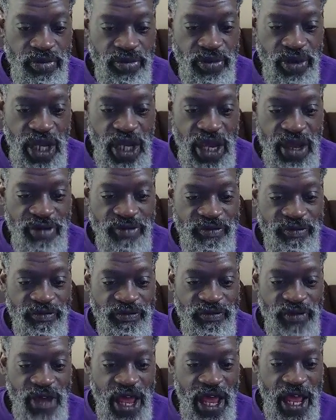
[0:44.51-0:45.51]
We got
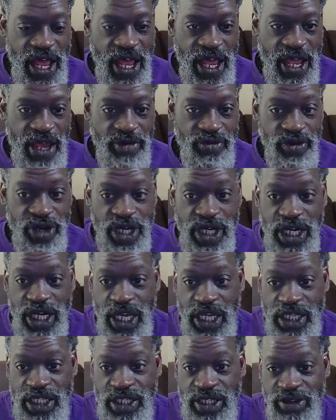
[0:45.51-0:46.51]
5. We're
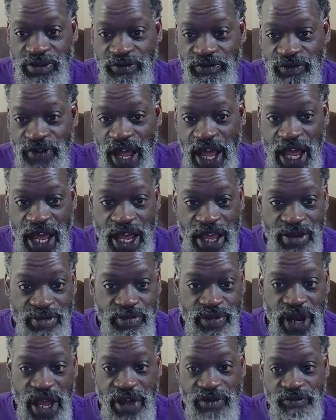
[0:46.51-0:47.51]
connected to 5
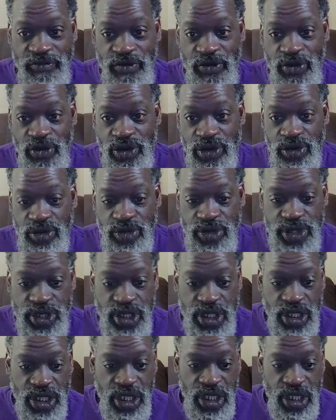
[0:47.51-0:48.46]
platforms.